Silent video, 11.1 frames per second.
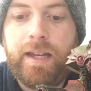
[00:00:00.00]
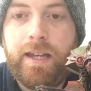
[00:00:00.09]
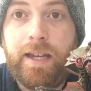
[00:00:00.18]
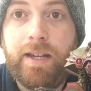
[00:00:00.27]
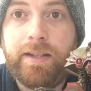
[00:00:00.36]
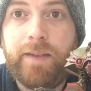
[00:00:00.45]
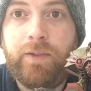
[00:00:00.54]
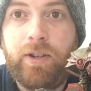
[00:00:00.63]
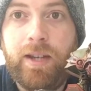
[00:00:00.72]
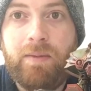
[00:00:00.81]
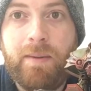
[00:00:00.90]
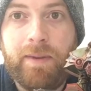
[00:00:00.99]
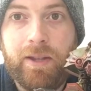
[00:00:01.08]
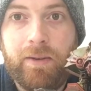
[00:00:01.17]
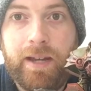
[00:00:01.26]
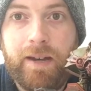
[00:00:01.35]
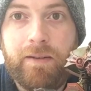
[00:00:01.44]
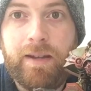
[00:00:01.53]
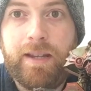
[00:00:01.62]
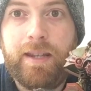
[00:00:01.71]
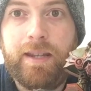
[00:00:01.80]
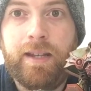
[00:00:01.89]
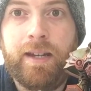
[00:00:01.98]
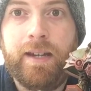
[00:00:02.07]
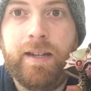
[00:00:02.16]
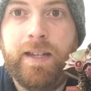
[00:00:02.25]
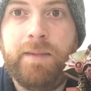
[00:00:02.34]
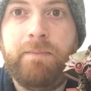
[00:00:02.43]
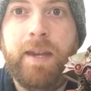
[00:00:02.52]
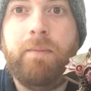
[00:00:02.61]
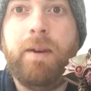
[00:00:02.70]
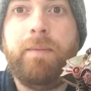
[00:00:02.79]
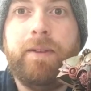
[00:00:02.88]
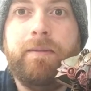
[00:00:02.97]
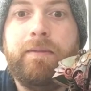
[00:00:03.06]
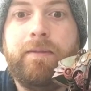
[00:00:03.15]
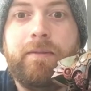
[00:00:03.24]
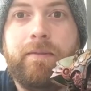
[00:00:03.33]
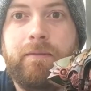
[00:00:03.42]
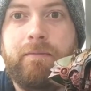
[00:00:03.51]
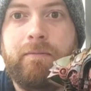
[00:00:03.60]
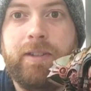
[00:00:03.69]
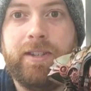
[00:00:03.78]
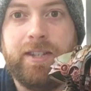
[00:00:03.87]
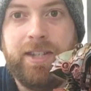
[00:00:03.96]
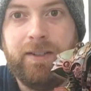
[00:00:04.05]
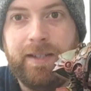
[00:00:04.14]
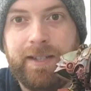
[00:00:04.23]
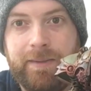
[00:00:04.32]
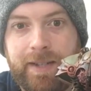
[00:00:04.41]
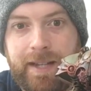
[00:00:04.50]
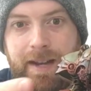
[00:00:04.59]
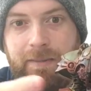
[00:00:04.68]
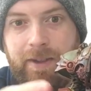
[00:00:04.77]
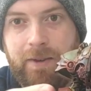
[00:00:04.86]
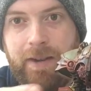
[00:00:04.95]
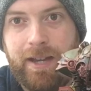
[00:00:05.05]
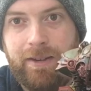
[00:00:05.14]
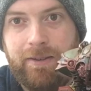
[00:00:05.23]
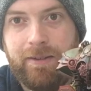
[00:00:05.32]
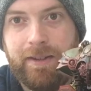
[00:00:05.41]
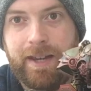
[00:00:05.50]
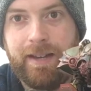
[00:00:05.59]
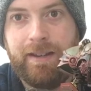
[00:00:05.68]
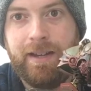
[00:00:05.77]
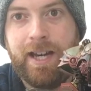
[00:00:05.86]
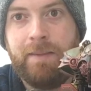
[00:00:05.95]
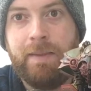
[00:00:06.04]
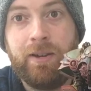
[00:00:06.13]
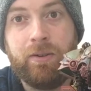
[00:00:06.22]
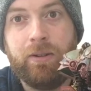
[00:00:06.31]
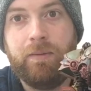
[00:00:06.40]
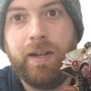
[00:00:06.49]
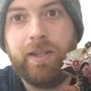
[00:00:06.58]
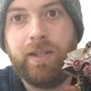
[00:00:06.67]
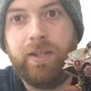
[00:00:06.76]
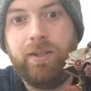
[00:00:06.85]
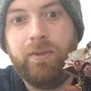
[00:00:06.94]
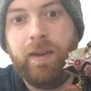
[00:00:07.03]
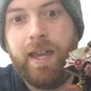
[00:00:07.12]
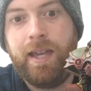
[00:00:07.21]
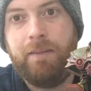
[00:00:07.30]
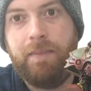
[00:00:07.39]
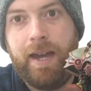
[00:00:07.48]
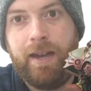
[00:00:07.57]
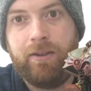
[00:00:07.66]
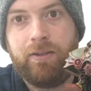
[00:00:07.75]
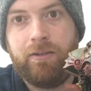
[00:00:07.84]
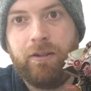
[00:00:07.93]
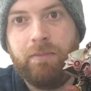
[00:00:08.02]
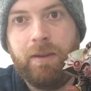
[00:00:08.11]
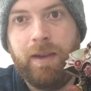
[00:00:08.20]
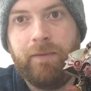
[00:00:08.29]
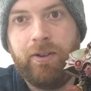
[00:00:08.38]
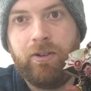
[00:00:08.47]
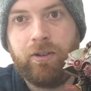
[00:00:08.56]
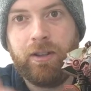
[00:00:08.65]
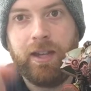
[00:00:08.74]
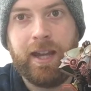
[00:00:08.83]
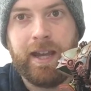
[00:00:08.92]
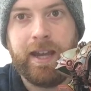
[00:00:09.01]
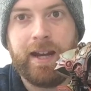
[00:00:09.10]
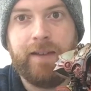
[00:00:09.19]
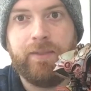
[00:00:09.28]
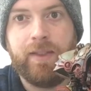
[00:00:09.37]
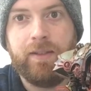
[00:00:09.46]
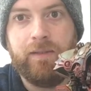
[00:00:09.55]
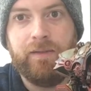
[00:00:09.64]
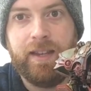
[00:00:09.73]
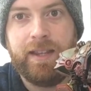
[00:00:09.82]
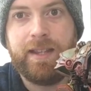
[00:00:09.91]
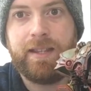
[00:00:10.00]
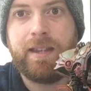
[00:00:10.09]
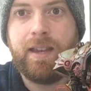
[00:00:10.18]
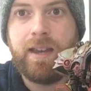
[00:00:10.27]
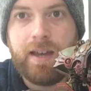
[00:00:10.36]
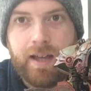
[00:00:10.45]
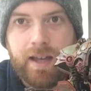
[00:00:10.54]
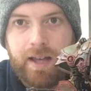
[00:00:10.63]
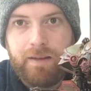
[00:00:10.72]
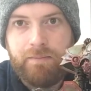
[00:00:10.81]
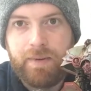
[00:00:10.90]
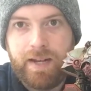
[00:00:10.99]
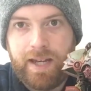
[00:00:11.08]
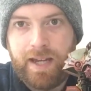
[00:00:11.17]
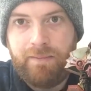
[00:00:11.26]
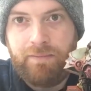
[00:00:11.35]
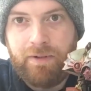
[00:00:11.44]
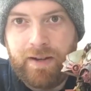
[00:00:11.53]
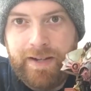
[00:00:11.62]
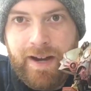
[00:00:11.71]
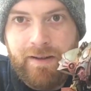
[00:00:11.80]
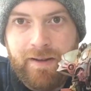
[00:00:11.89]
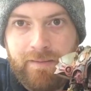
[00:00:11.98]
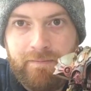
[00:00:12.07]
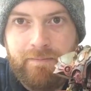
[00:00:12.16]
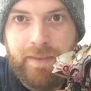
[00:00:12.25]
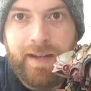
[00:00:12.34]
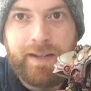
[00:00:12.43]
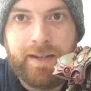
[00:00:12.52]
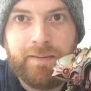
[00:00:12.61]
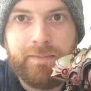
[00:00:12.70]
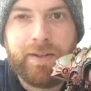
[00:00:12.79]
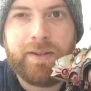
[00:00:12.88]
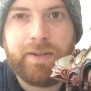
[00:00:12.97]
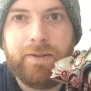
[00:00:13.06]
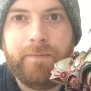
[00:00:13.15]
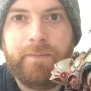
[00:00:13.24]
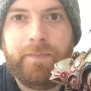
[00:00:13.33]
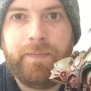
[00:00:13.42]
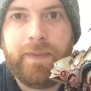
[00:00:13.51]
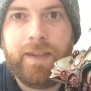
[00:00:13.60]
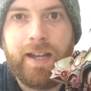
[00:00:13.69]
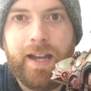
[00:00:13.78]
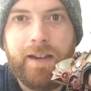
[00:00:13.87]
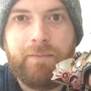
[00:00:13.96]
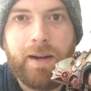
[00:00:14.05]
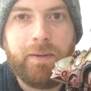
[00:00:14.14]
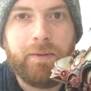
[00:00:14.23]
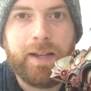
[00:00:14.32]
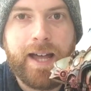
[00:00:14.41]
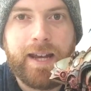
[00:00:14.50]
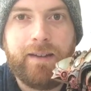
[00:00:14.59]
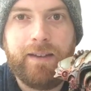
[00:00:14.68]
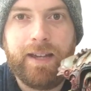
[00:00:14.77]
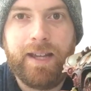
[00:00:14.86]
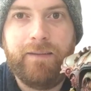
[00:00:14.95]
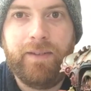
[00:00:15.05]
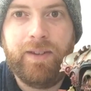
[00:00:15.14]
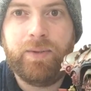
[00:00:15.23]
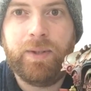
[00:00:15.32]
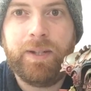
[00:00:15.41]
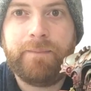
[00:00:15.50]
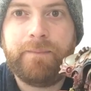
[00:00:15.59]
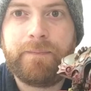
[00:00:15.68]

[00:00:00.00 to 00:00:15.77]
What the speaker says: He does have a unique weapon loadout. His main weapon, which the shield is upside down by the way, I do know that. My goal was to hang a banner, or maybe have a nurgling hanging off the little vents. But I got burnt out on painting him, so I probably will add it again eventually.